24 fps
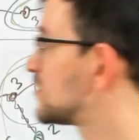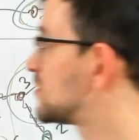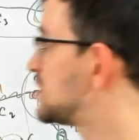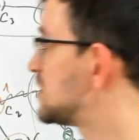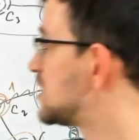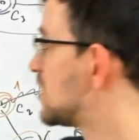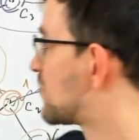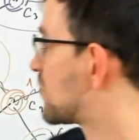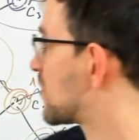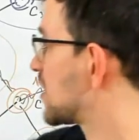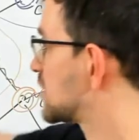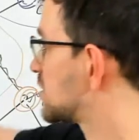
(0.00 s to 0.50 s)

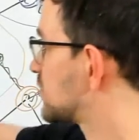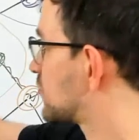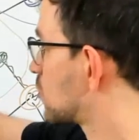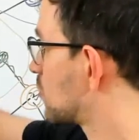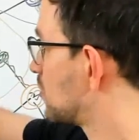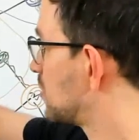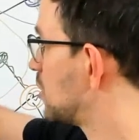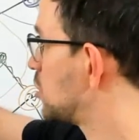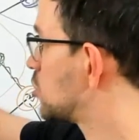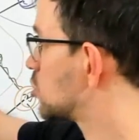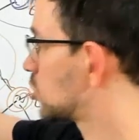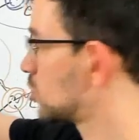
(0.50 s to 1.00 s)
DFS
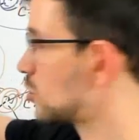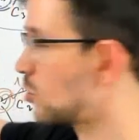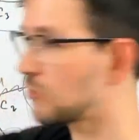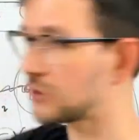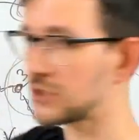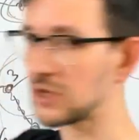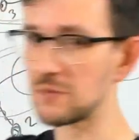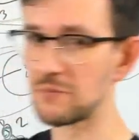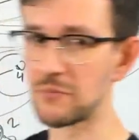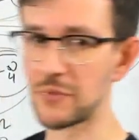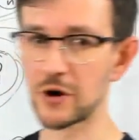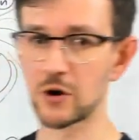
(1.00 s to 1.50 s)
from each node
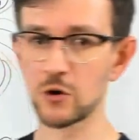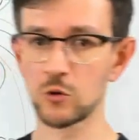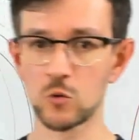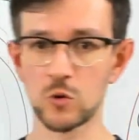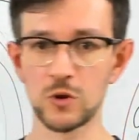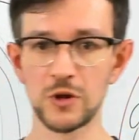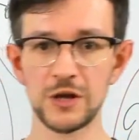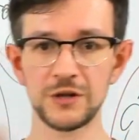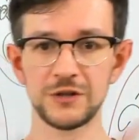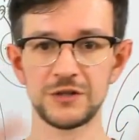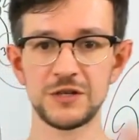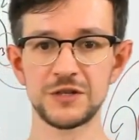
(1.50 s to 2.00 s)
and
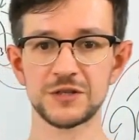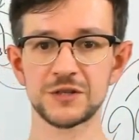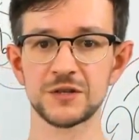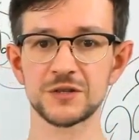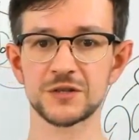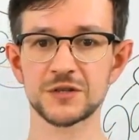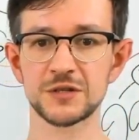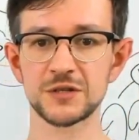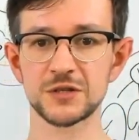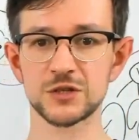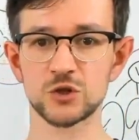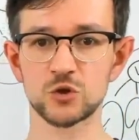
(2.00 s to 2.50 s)
pre-calculate
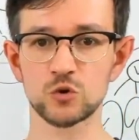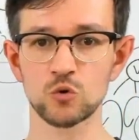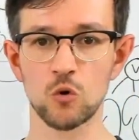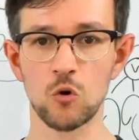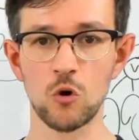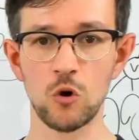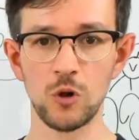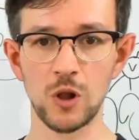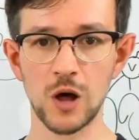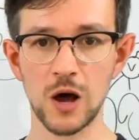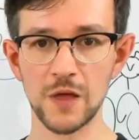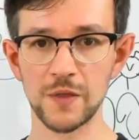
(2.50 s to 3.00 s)
distances to
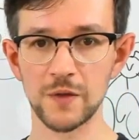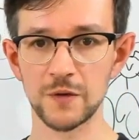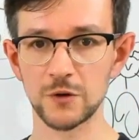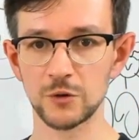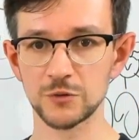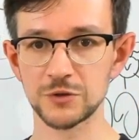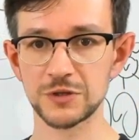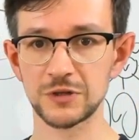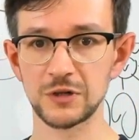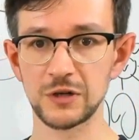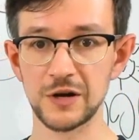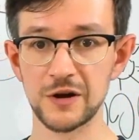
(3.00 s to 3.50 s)
all other
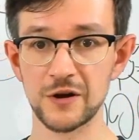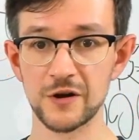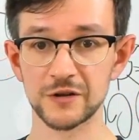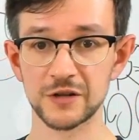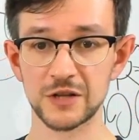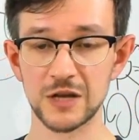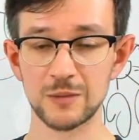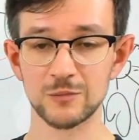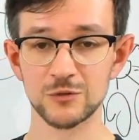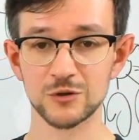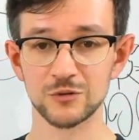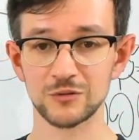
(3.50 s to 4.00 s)
nodes in linear
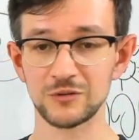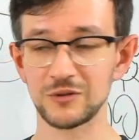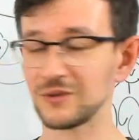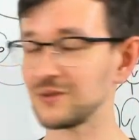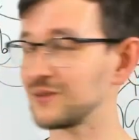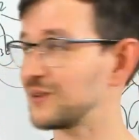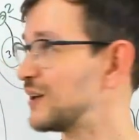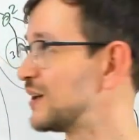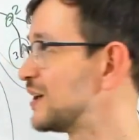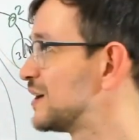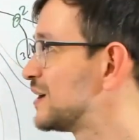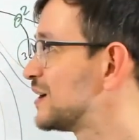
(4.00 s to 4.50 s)
time. So
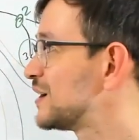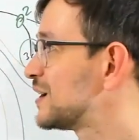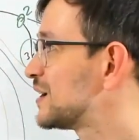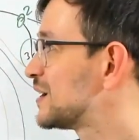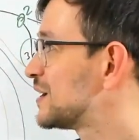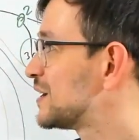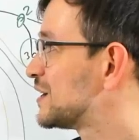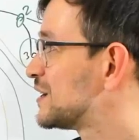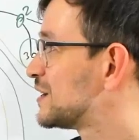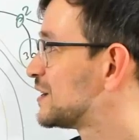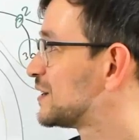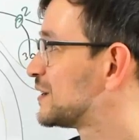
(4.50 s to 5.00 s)

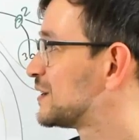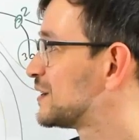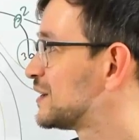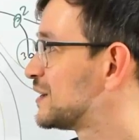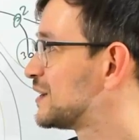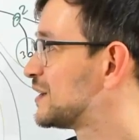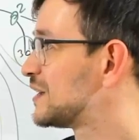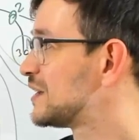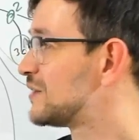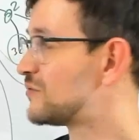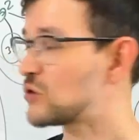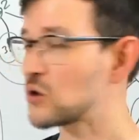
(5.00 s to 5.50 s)

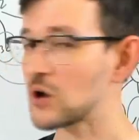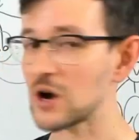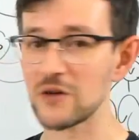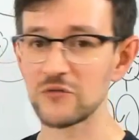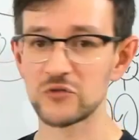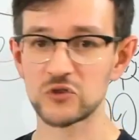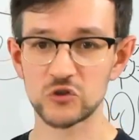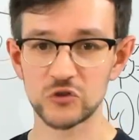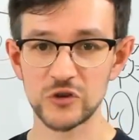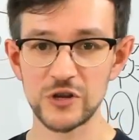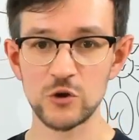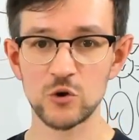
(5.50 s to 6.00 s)
if you
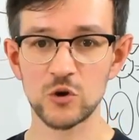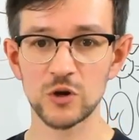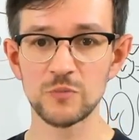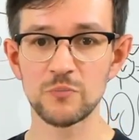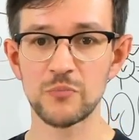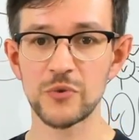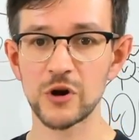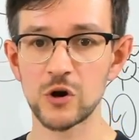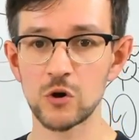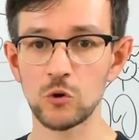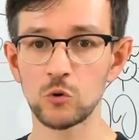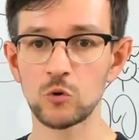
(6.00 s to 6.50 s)
have tree, you can
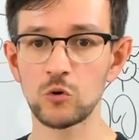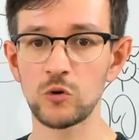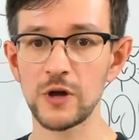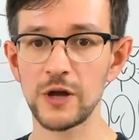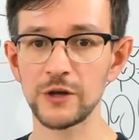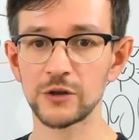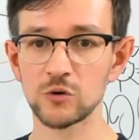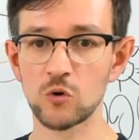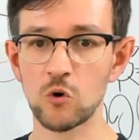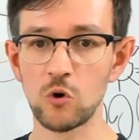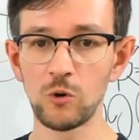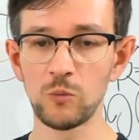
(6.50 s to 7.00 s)

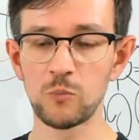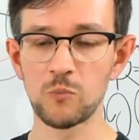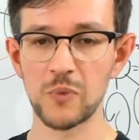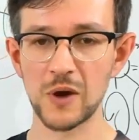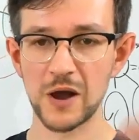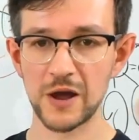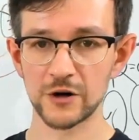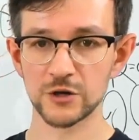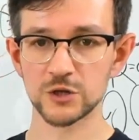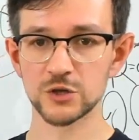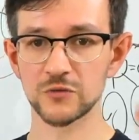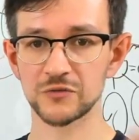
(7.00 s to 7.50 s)
pre-calculate all
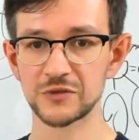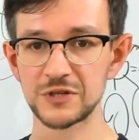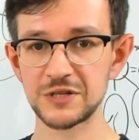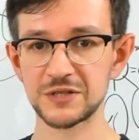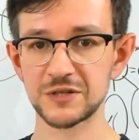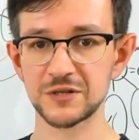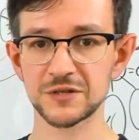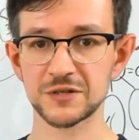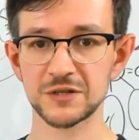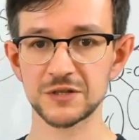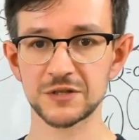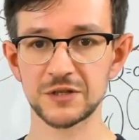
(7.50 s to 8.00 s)
pairs of
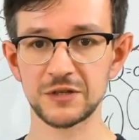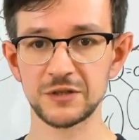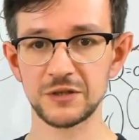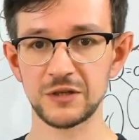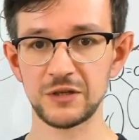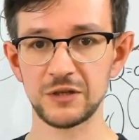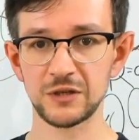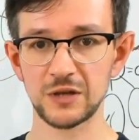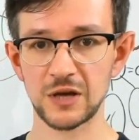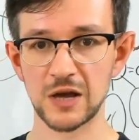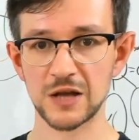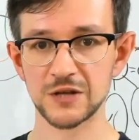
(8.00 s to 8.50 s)
distances
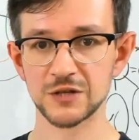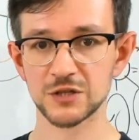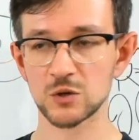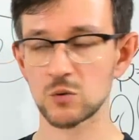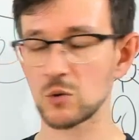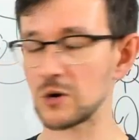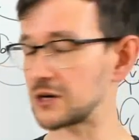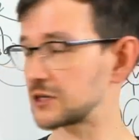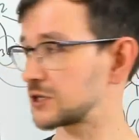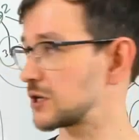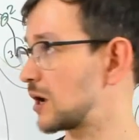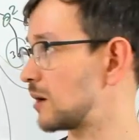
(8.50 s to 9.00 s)
in n
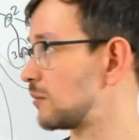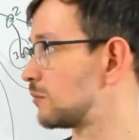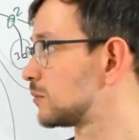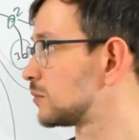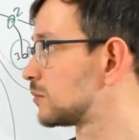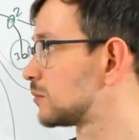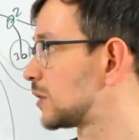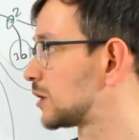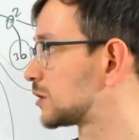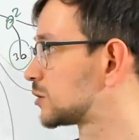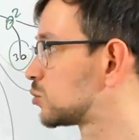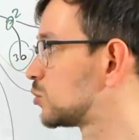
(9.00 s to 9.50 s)
square time.
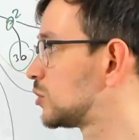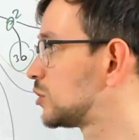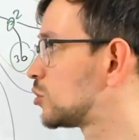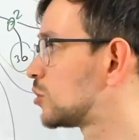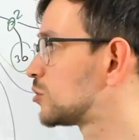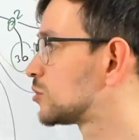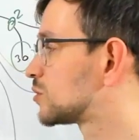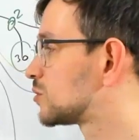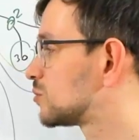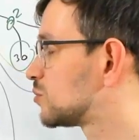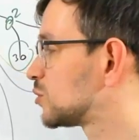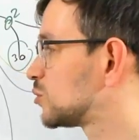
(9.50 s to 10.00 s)
But we
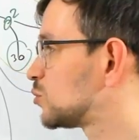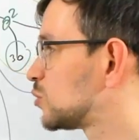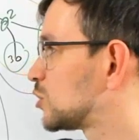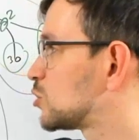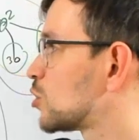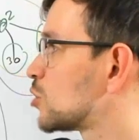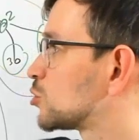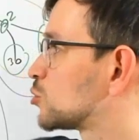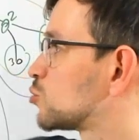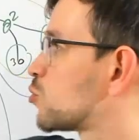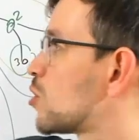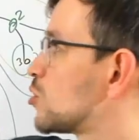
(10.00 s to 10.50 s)

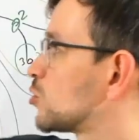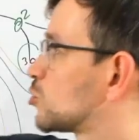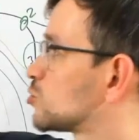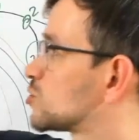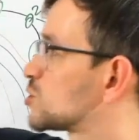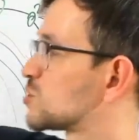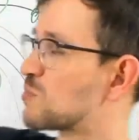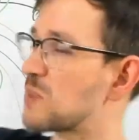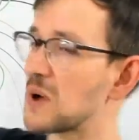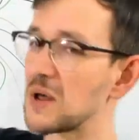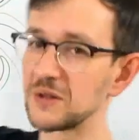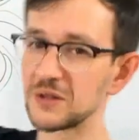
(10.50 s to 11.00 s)
don't want to
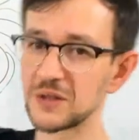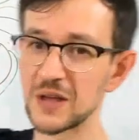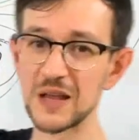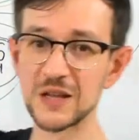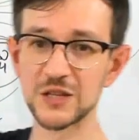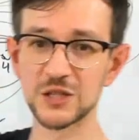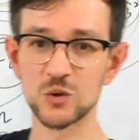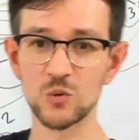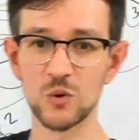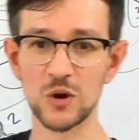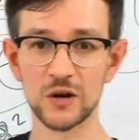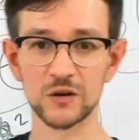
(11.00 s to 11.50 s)
spend n
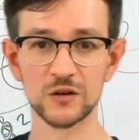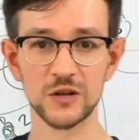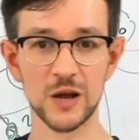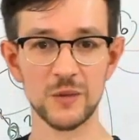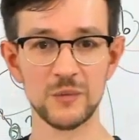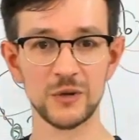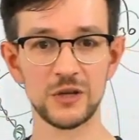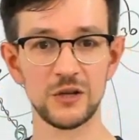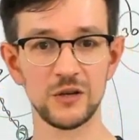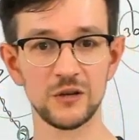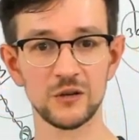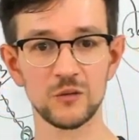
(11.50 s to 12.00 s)
square
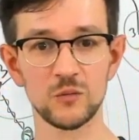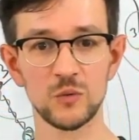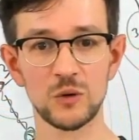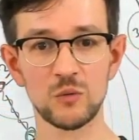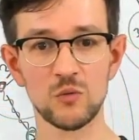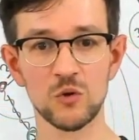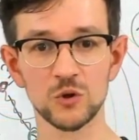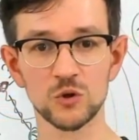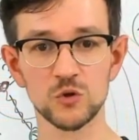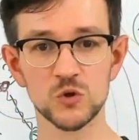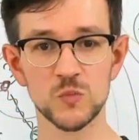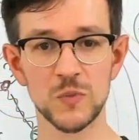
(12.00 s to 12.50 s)
time here. We
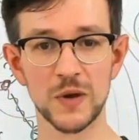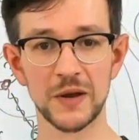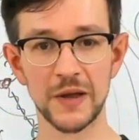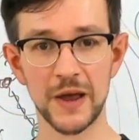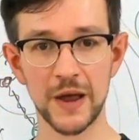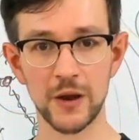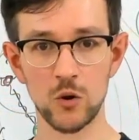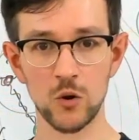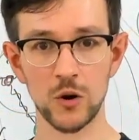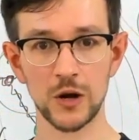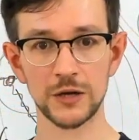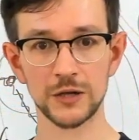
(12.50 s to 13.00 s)
want to spend
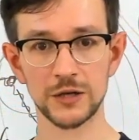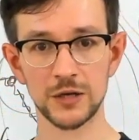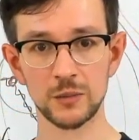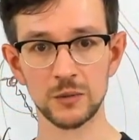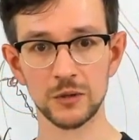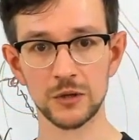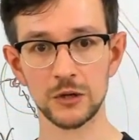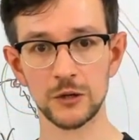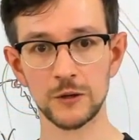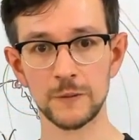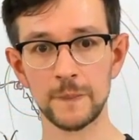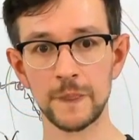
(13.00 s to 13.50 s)
n log n time
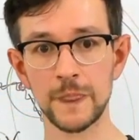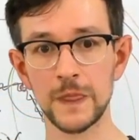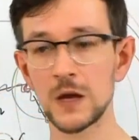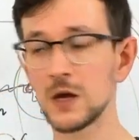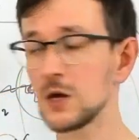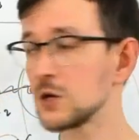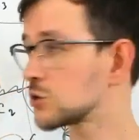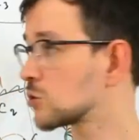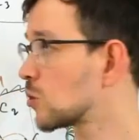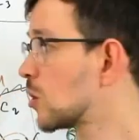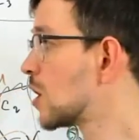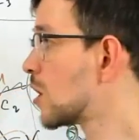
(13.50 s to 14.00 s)
here.
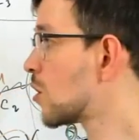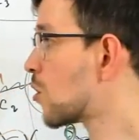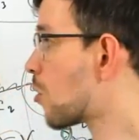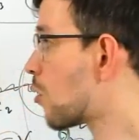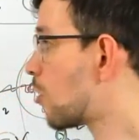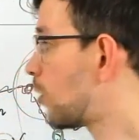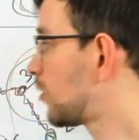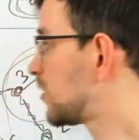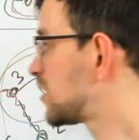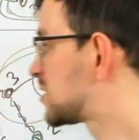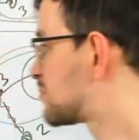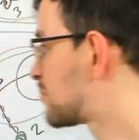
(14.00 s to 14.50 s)
So
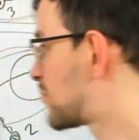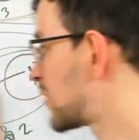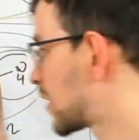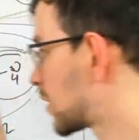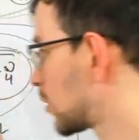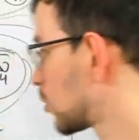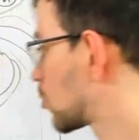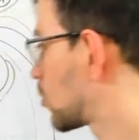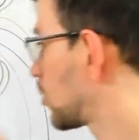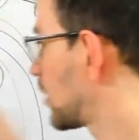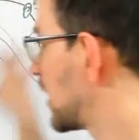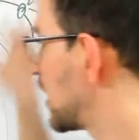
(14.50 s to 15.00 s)
all this
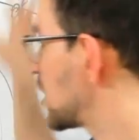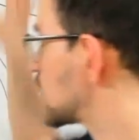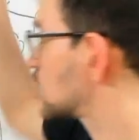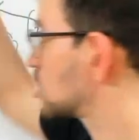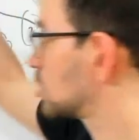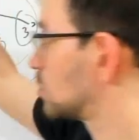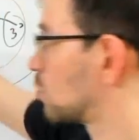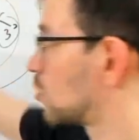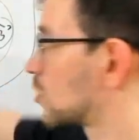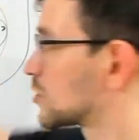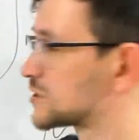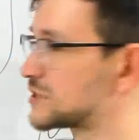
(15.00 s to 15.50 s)

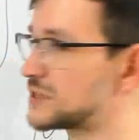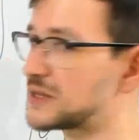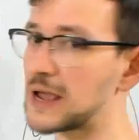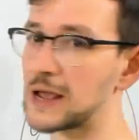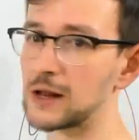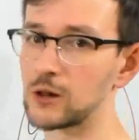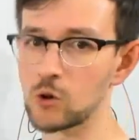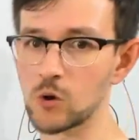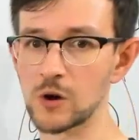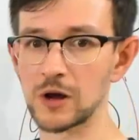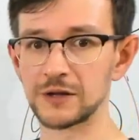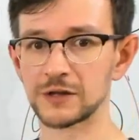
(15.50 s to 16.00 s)
pre-calculation works in
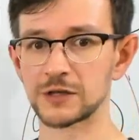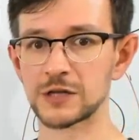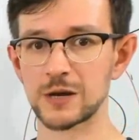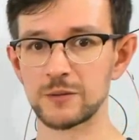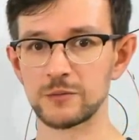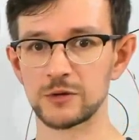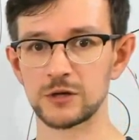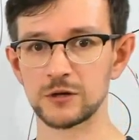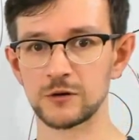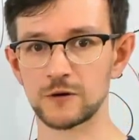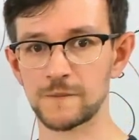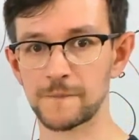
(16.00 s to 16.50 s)
n log n
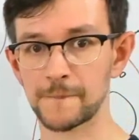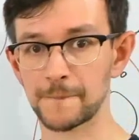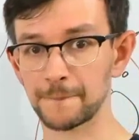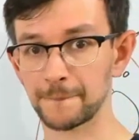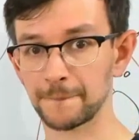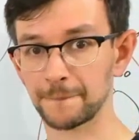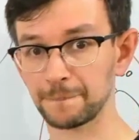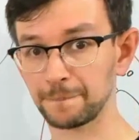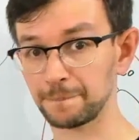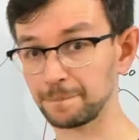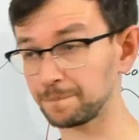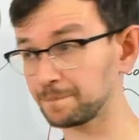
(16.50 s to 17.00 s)
time here.
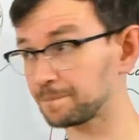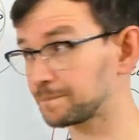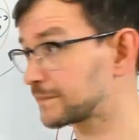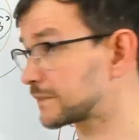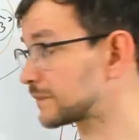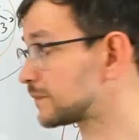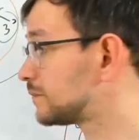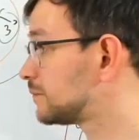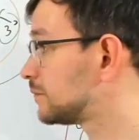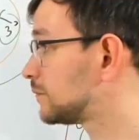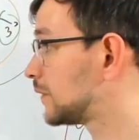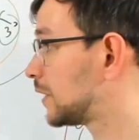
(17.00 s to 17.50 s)

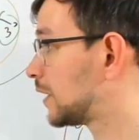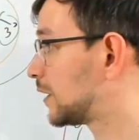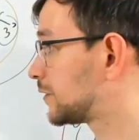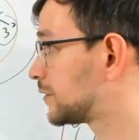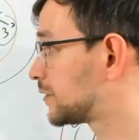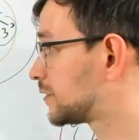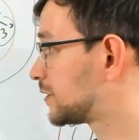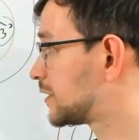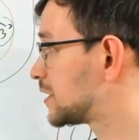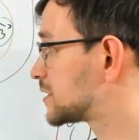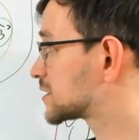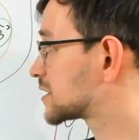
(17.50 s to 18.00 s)

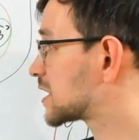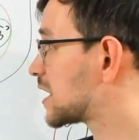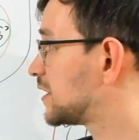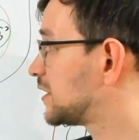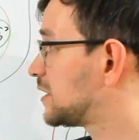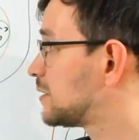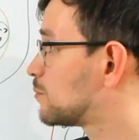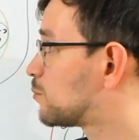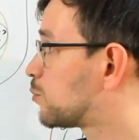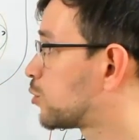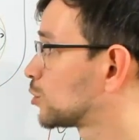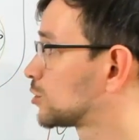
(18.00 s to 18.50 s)
And that's kind
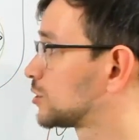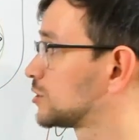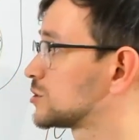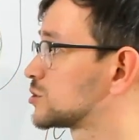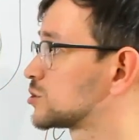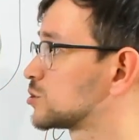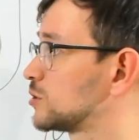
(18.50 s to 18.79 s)
of important.